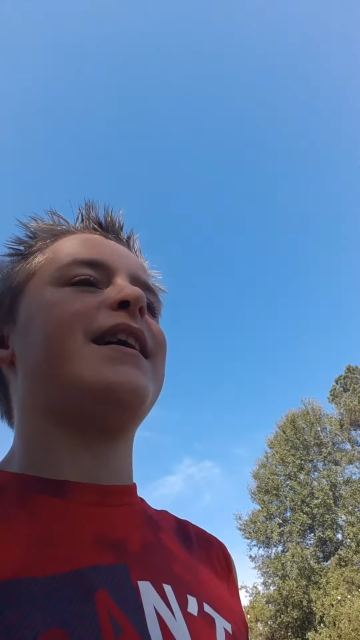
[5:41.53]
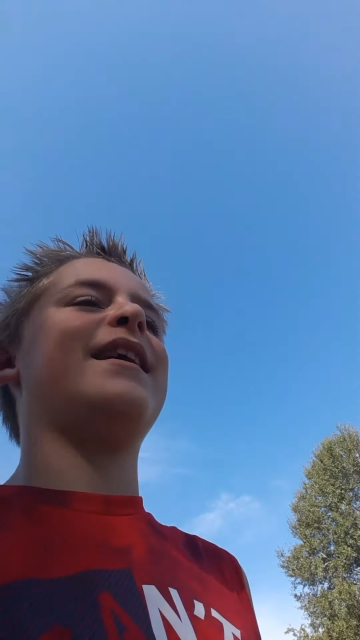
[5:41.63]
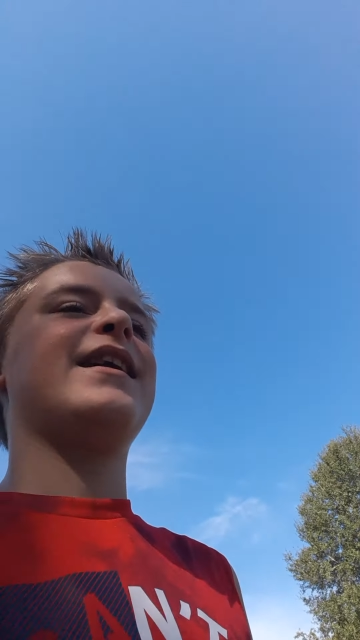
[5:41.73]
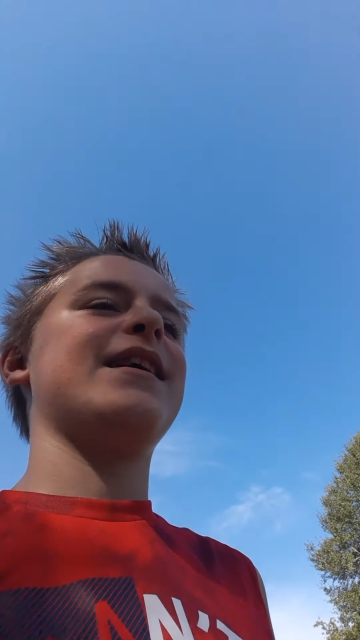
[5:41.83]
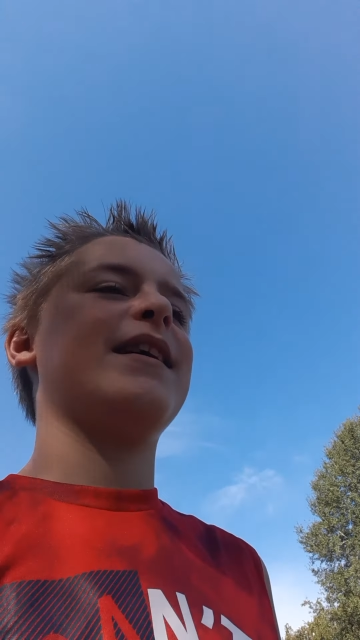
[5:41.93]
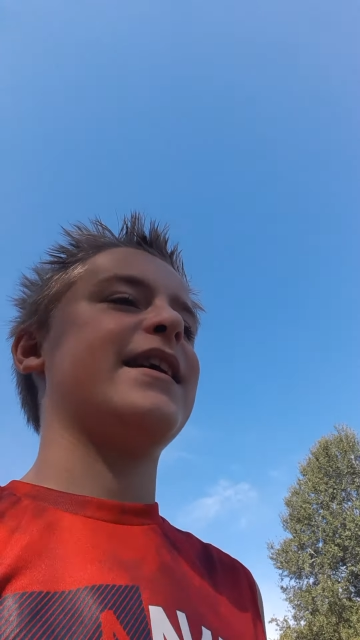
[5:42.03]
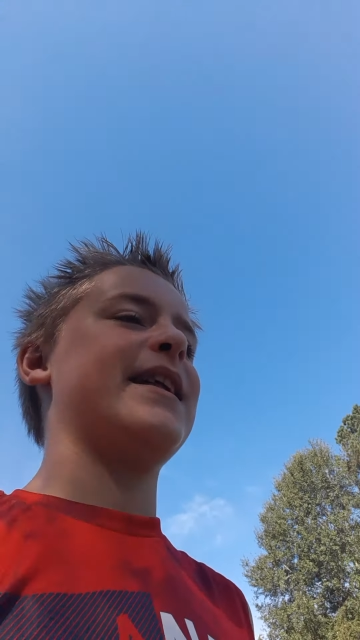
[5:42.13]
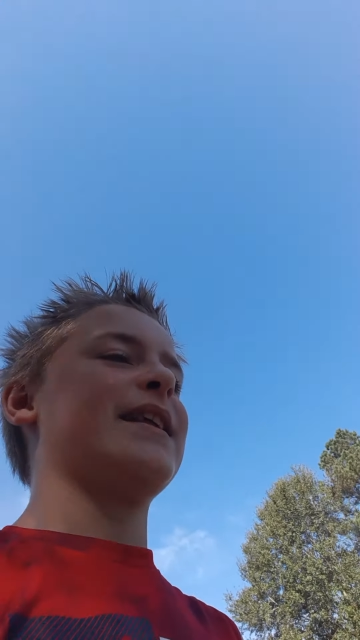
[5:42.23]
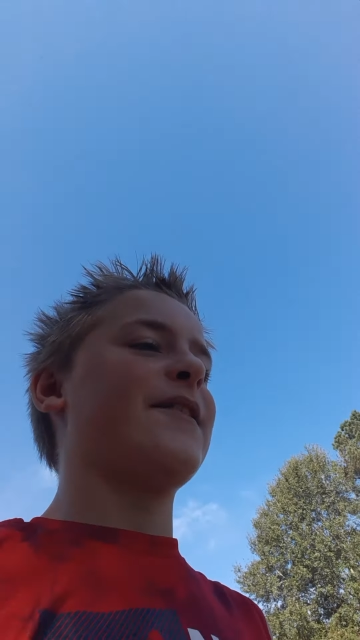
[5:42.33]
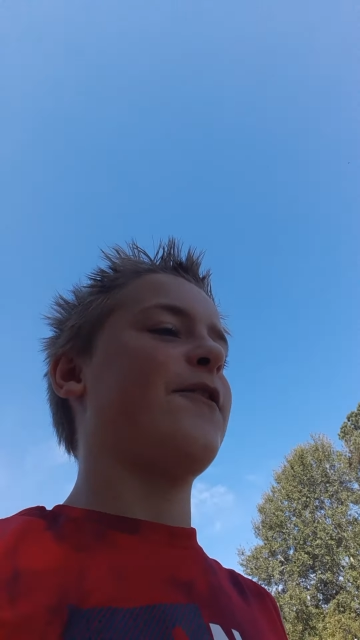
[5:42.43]
it
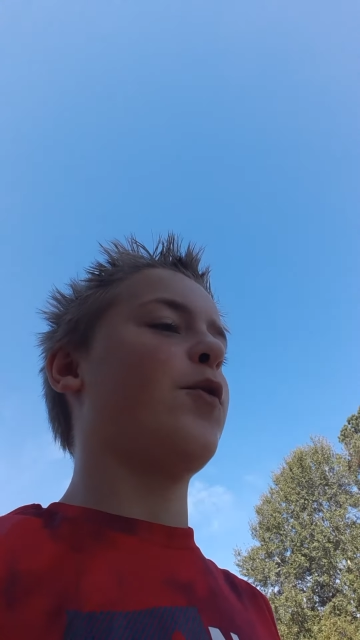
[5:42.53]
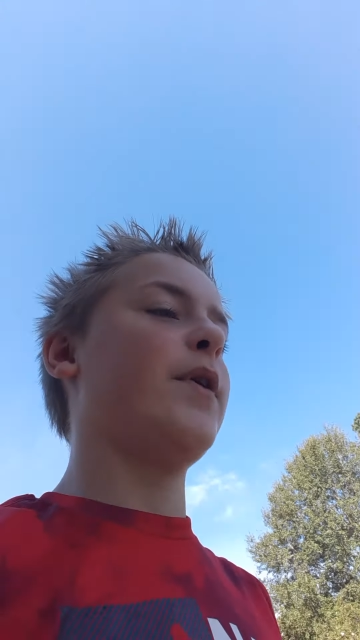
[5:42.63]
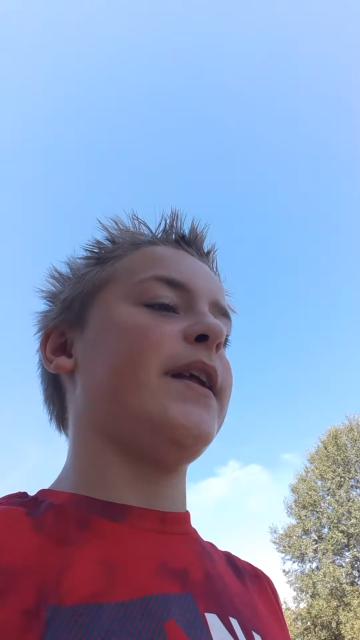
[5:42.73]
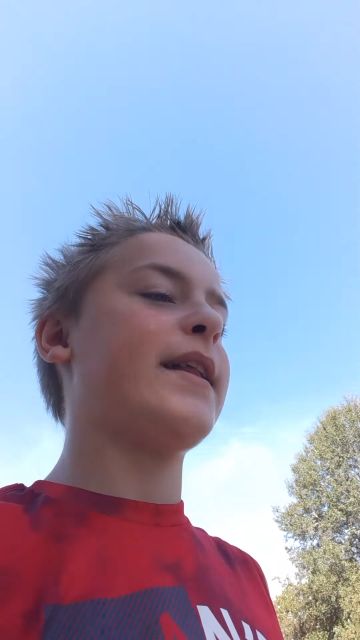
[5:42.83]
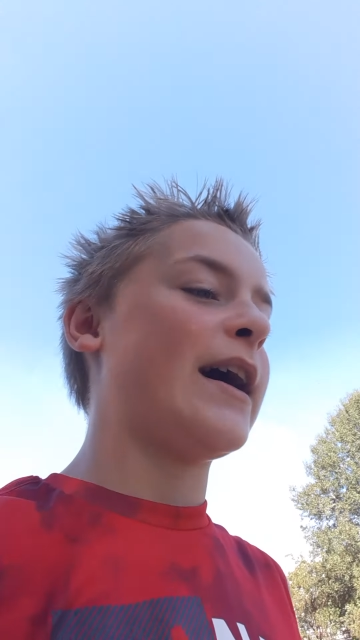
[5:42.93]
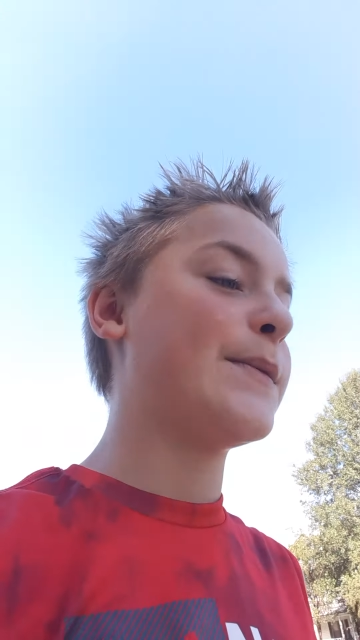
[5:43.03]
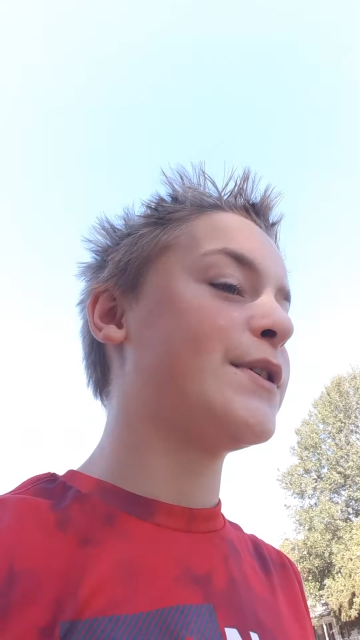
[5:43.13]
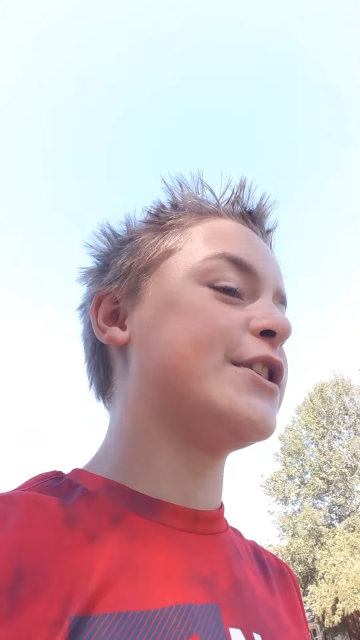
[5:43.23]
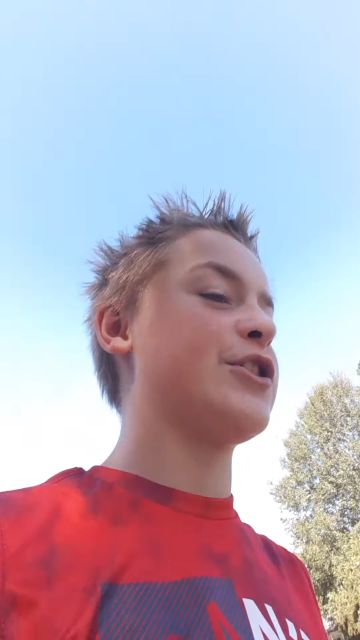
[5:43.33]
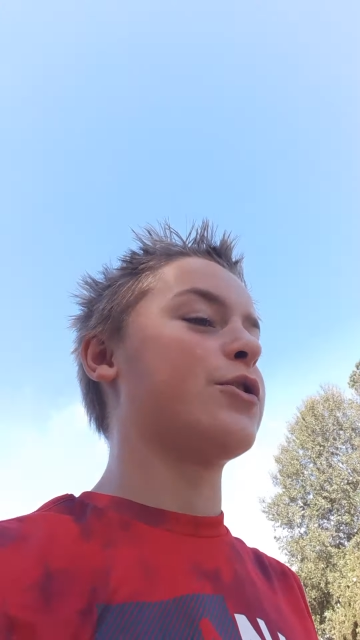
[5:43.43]
can lift 20 times
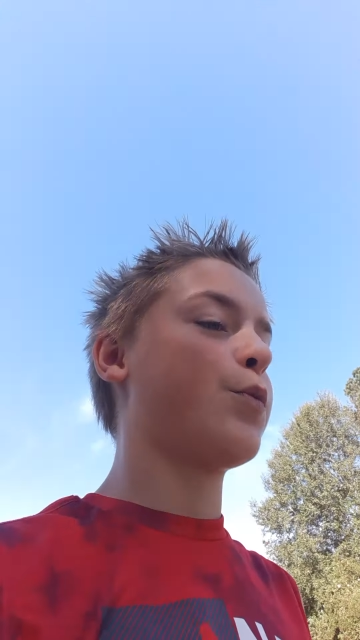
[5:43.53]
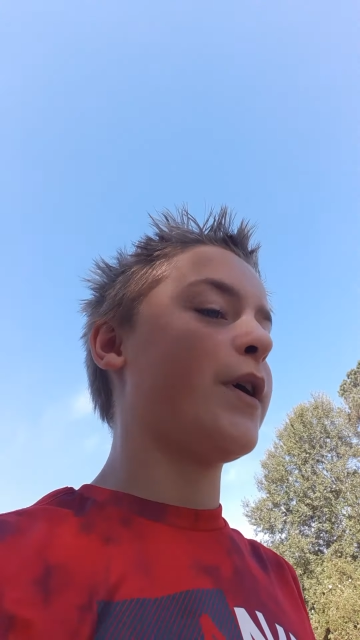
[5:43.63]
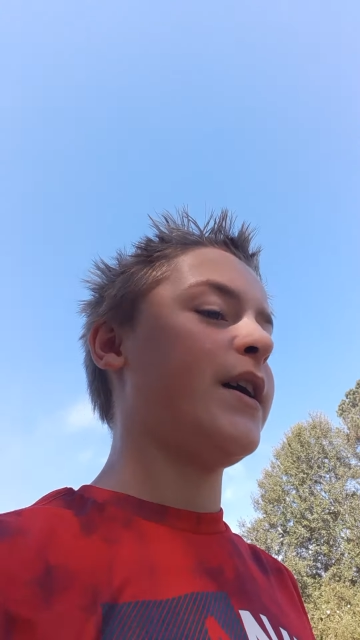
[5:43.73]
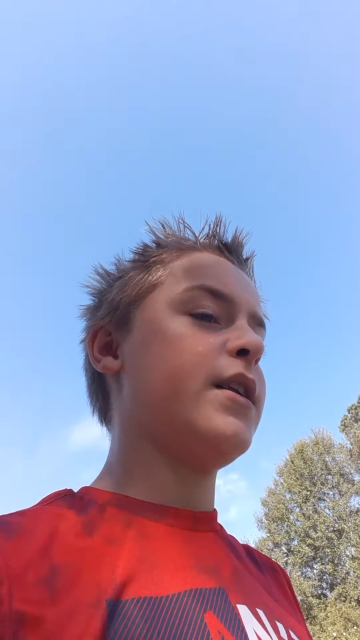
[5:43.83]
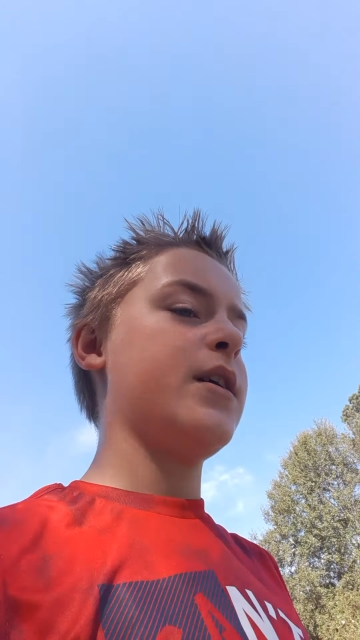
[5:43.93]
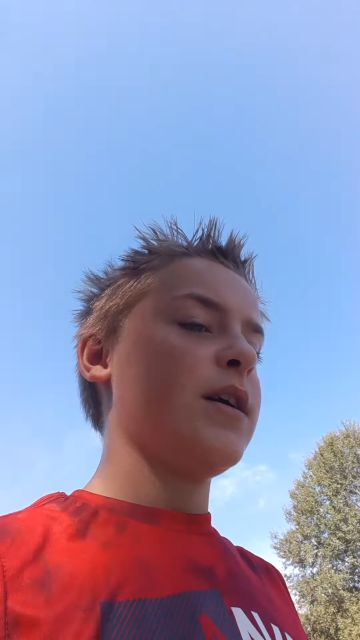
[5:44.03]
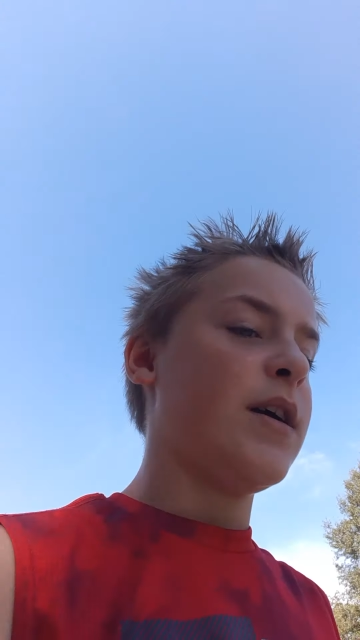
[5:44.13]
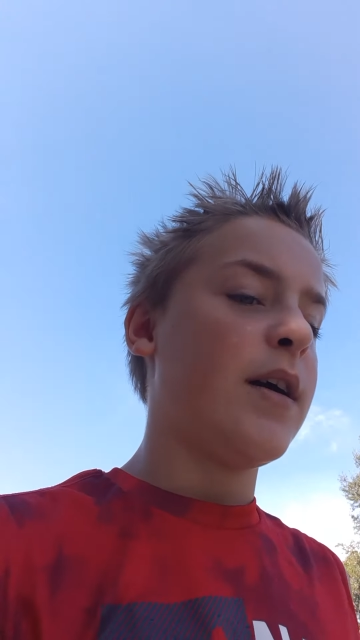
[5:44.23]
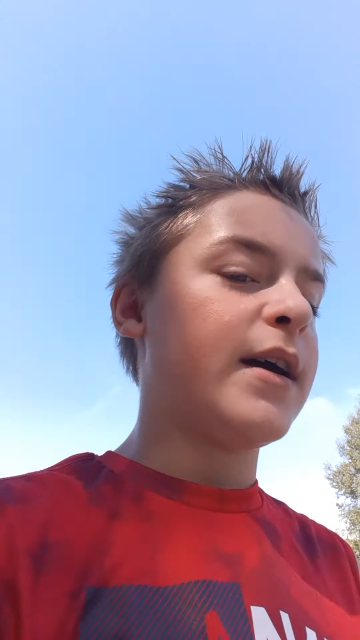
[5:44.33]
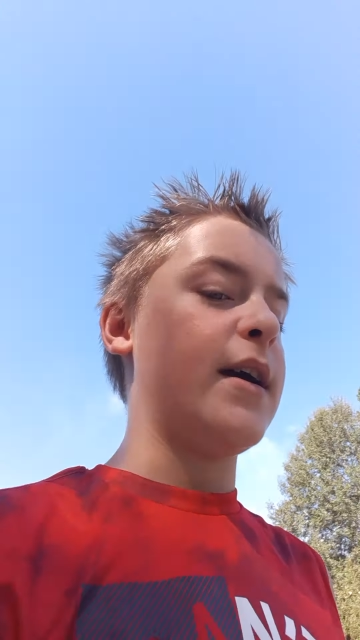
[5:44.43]
its own weight,
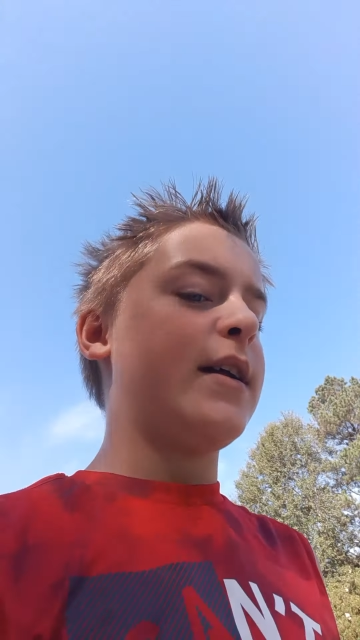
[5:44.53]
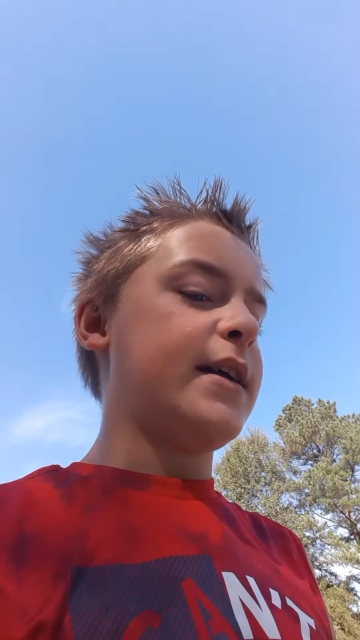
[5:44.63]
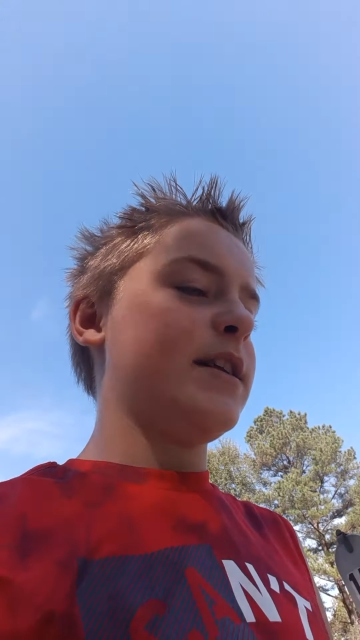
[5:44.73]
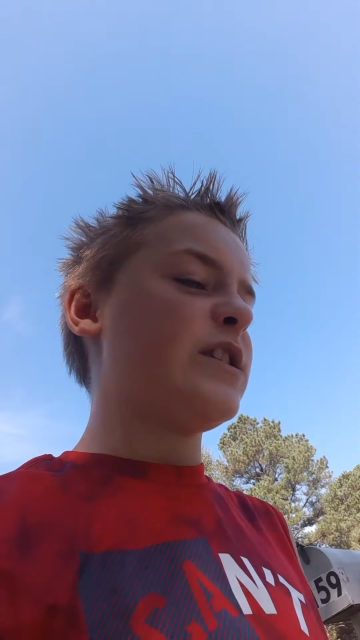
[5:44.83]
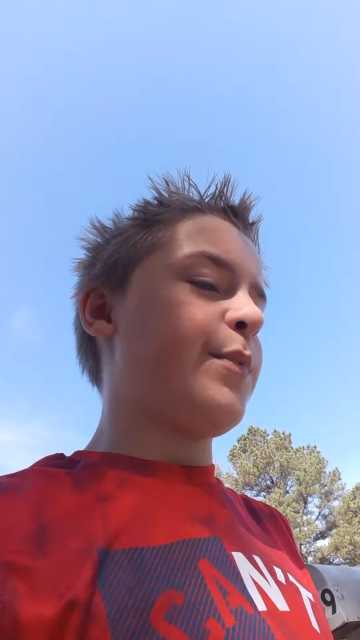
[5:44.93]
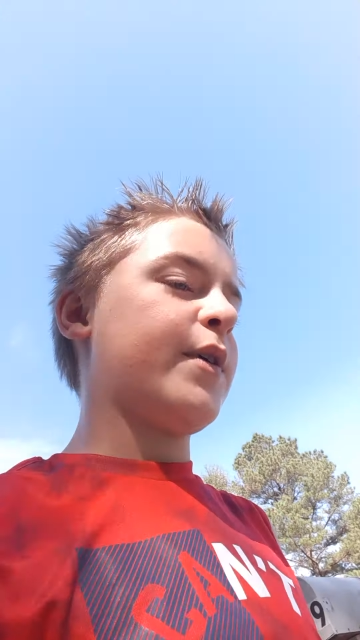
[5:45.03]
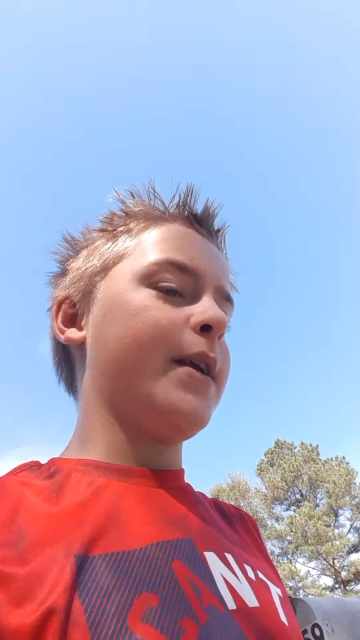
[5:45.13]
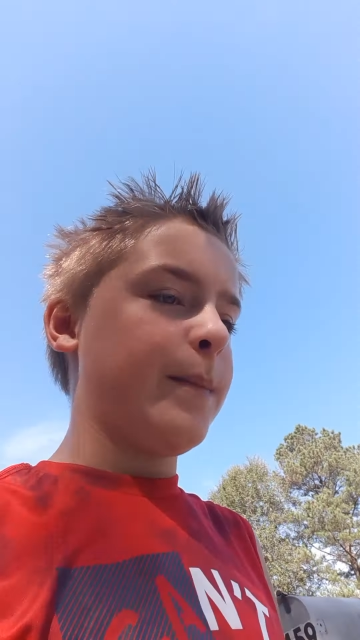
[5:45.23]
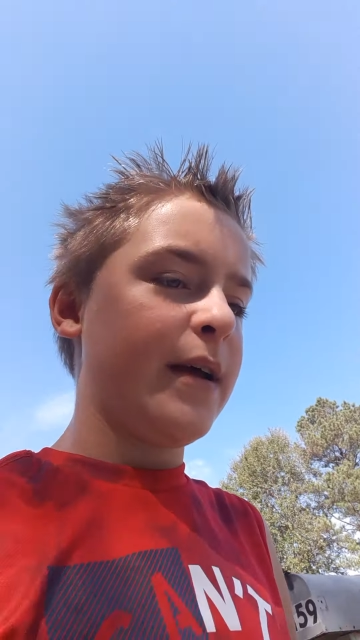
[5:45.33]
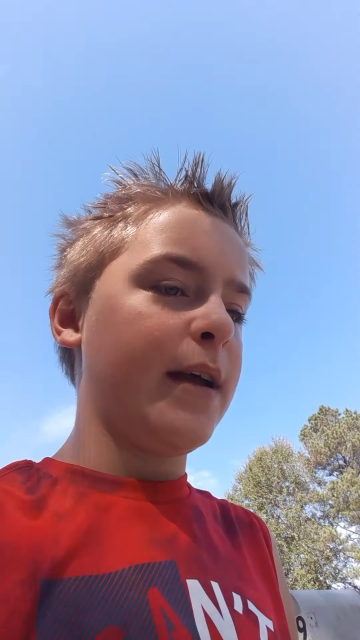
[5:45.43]
and it's pretty
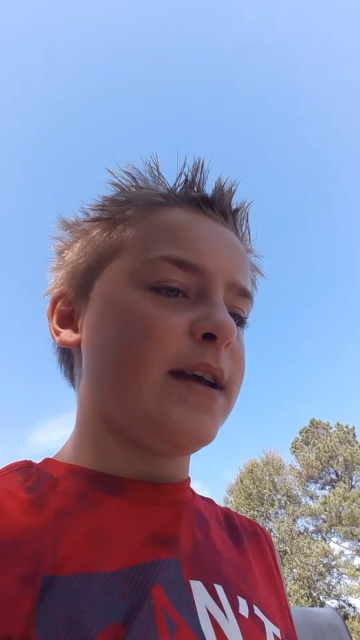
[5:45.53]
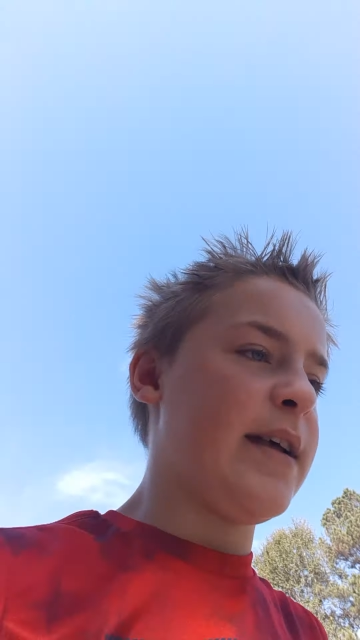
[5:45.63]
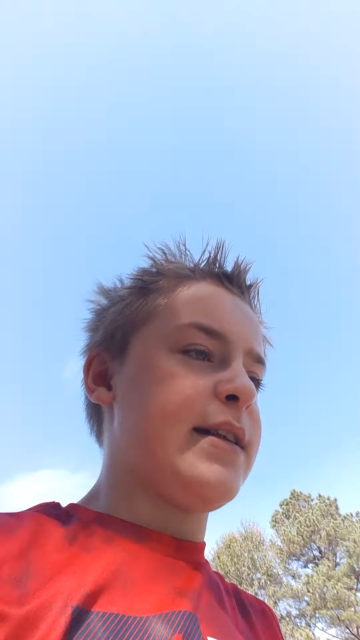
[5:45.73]
big.